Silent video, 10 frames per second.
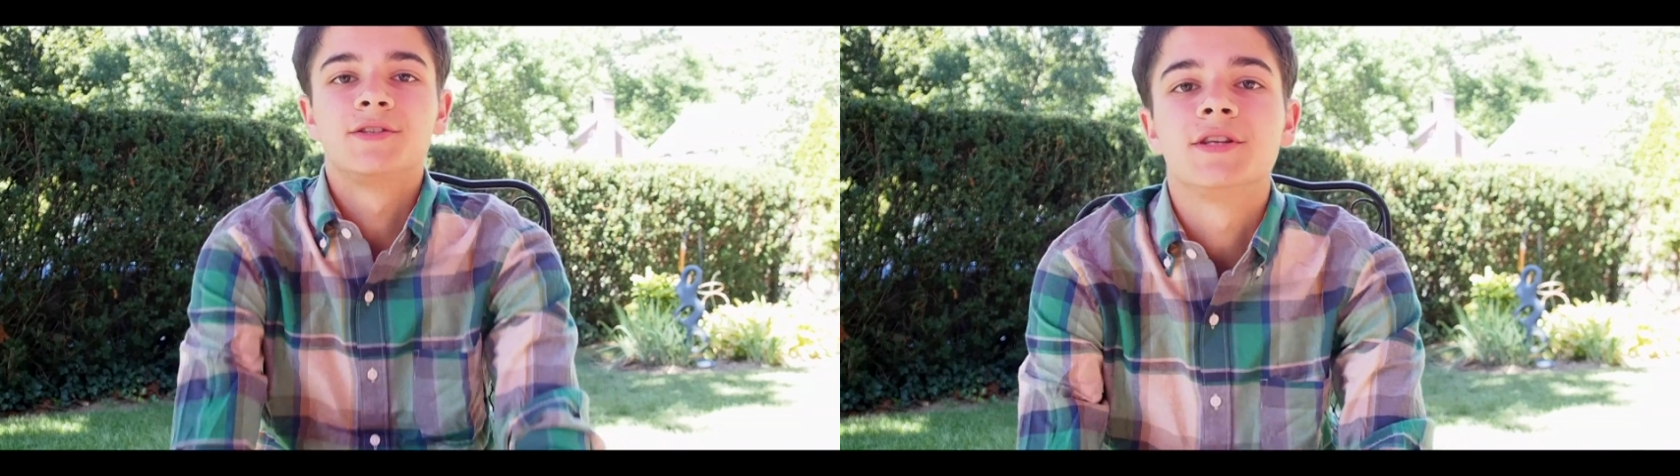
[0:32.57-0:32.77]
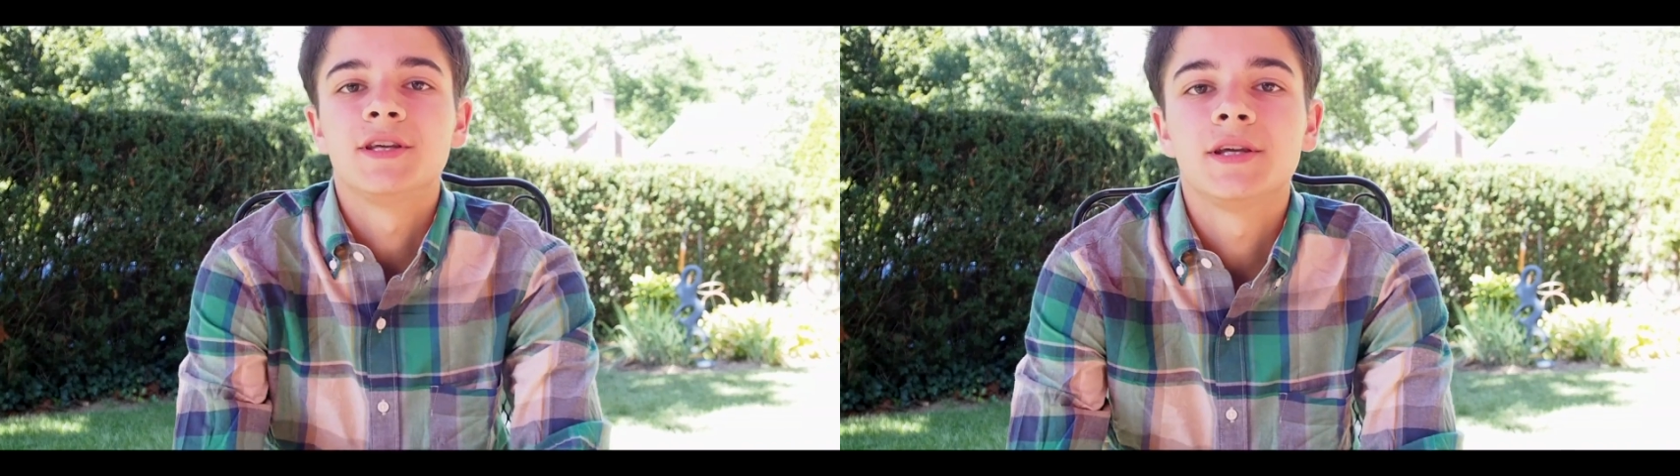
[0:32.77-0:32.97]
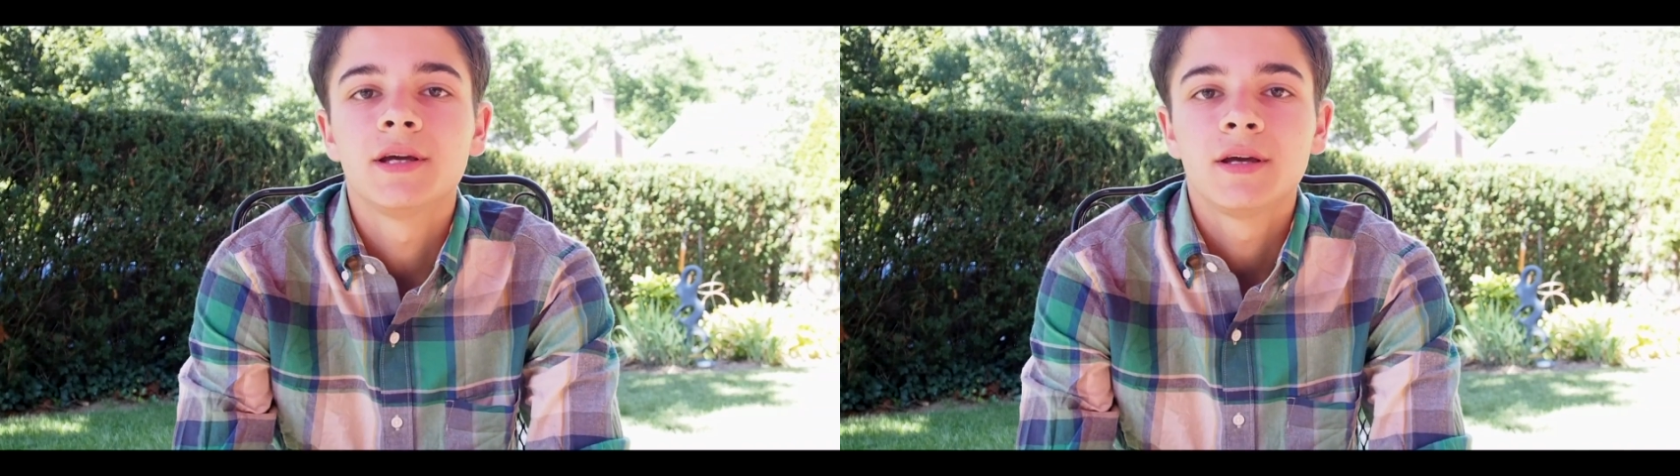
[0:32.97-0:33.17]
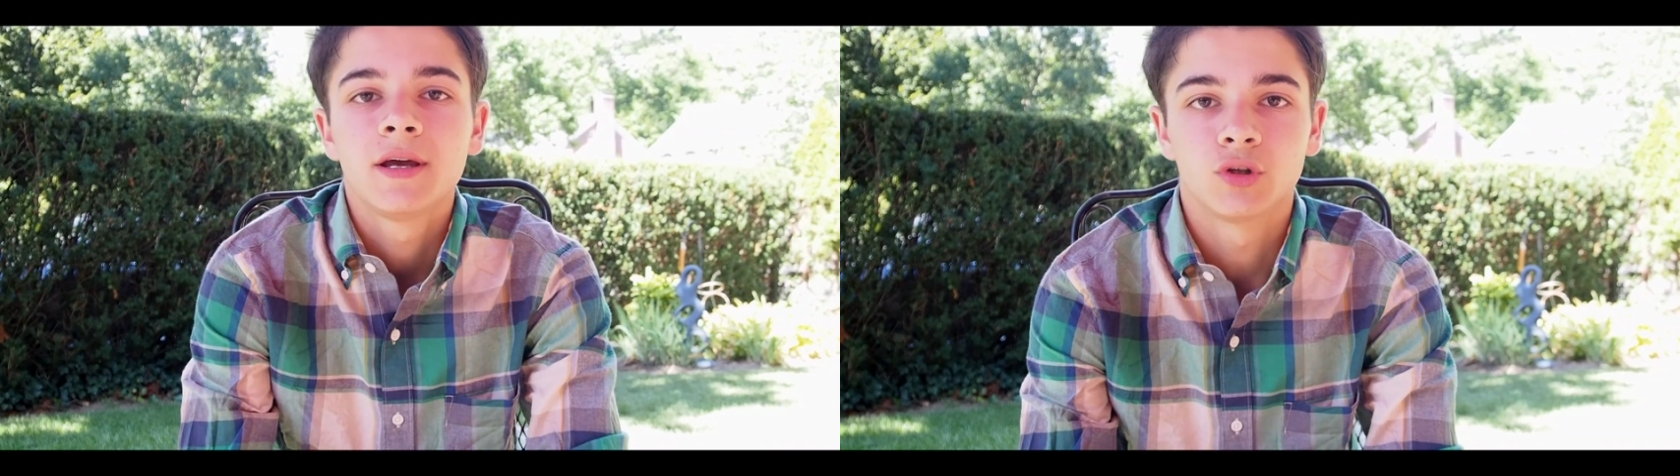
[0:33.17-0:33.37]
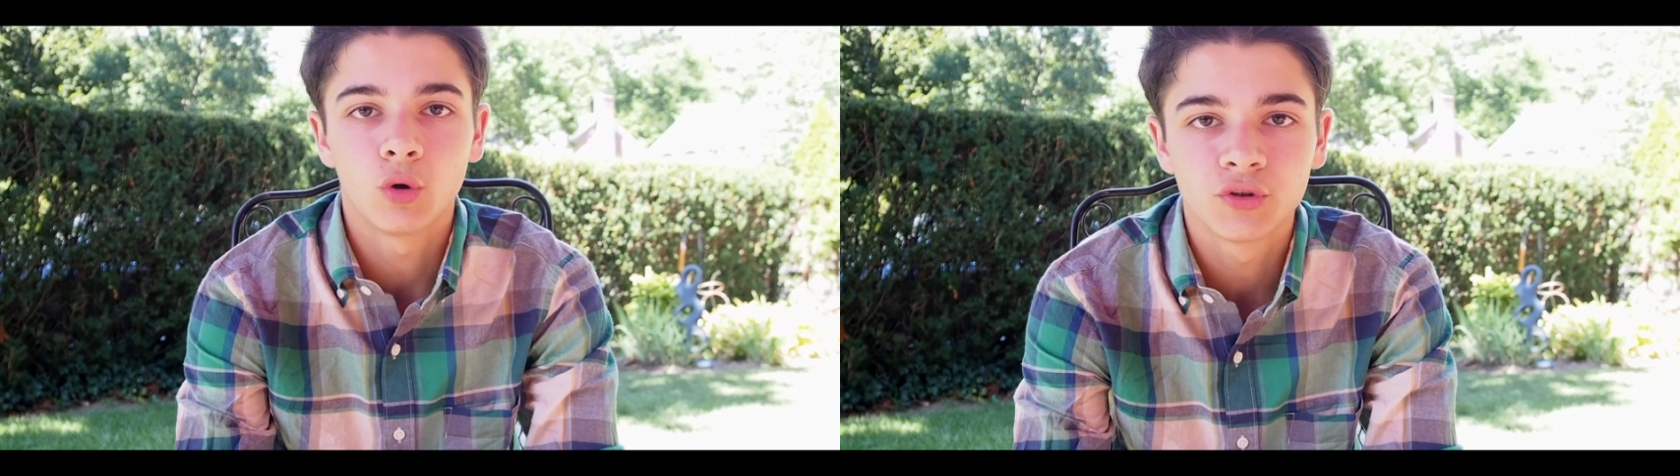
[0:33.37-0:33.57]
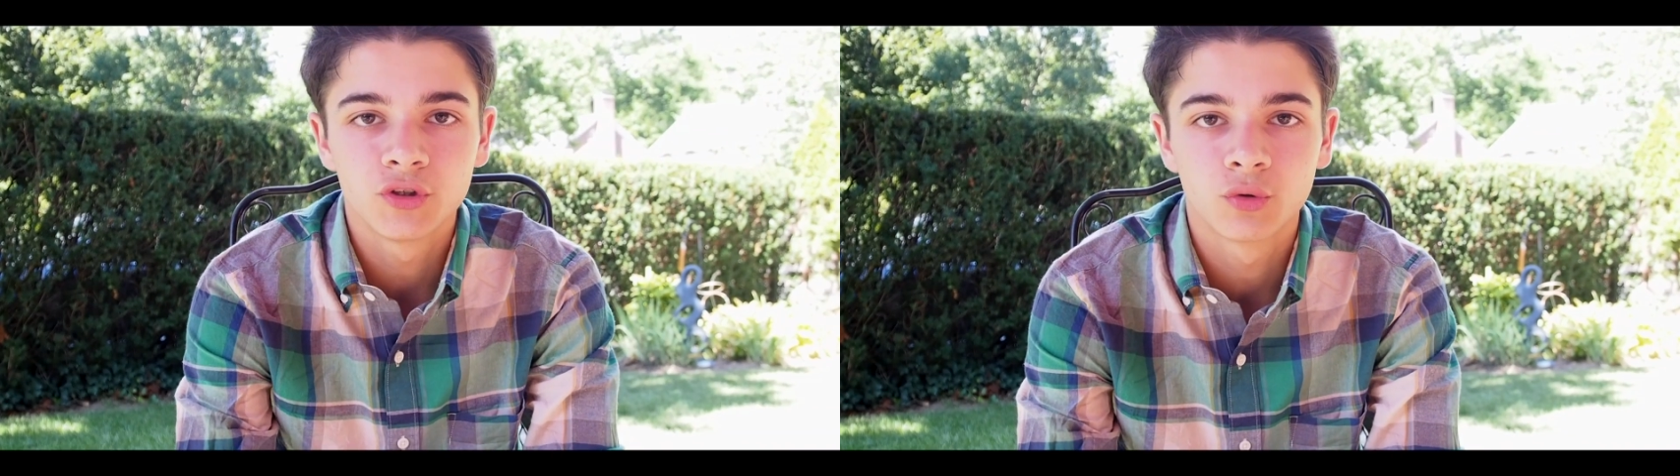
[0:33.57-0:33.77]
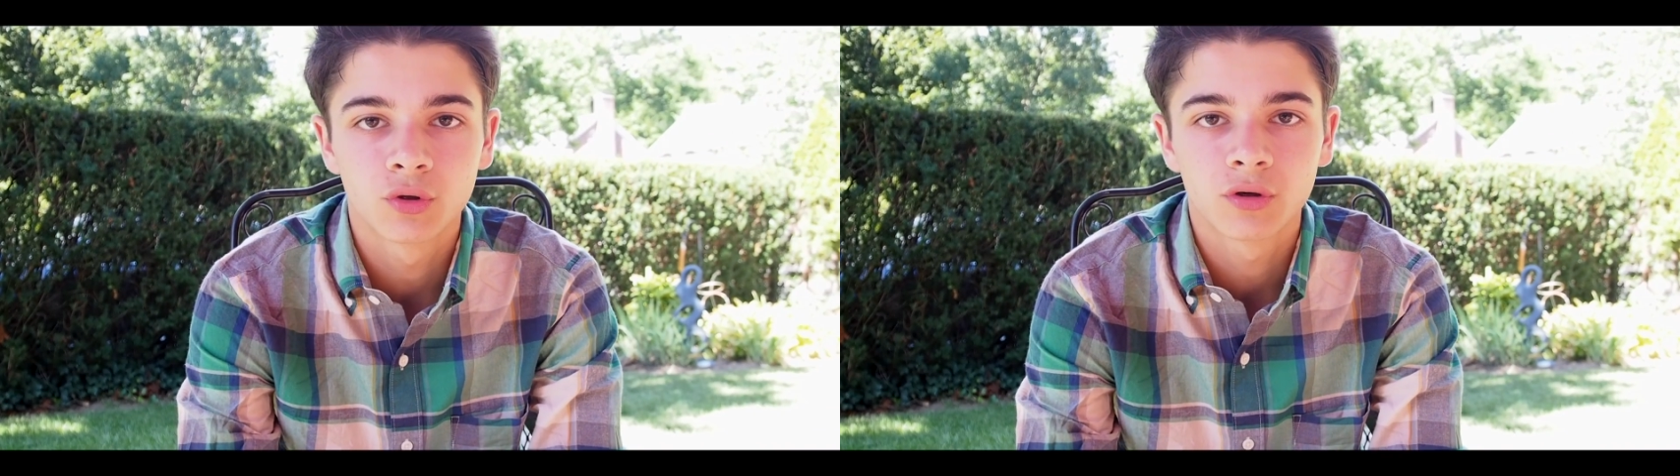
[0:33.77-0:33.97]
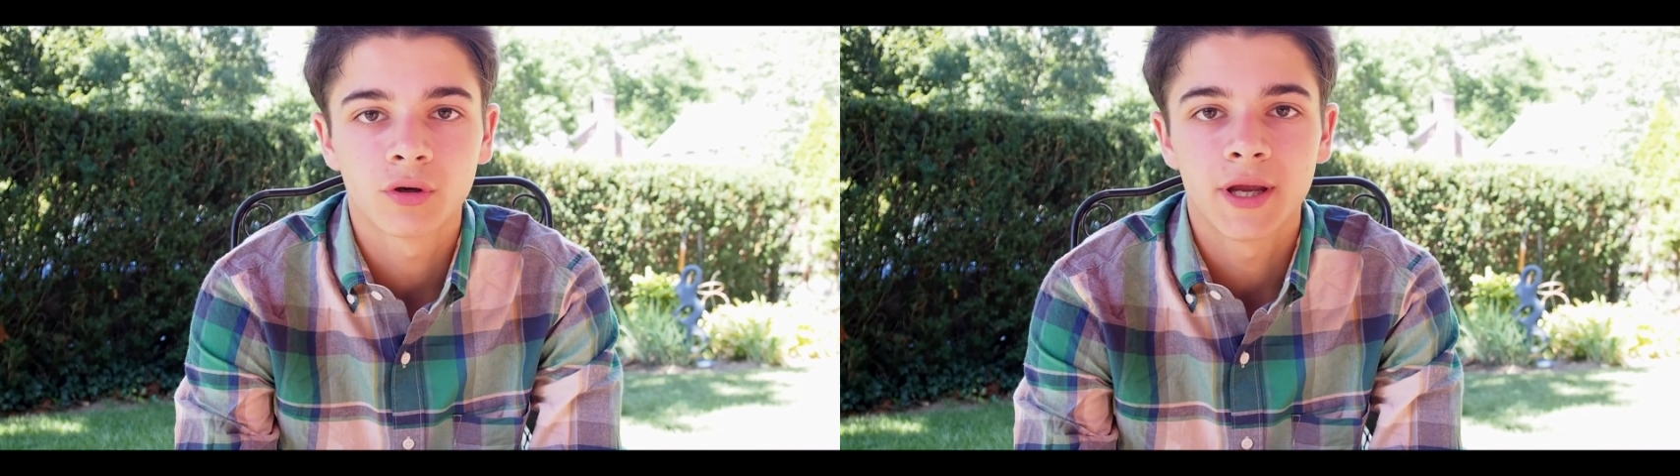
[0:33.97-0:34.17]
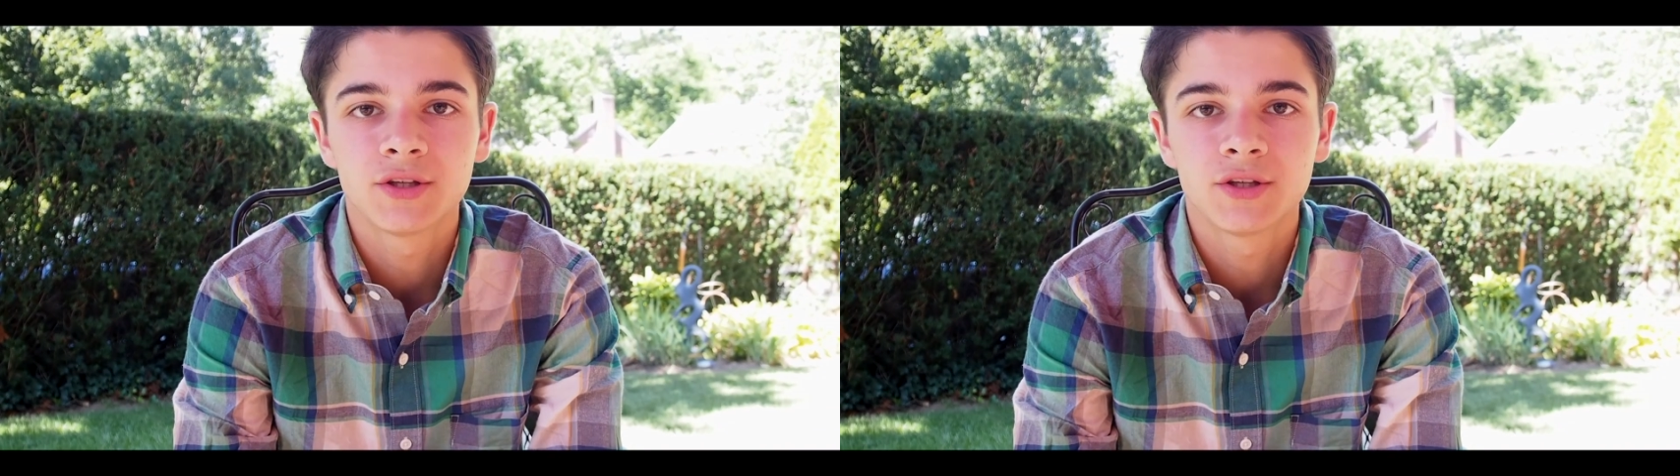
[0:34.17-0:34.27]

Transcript: is the Golden Door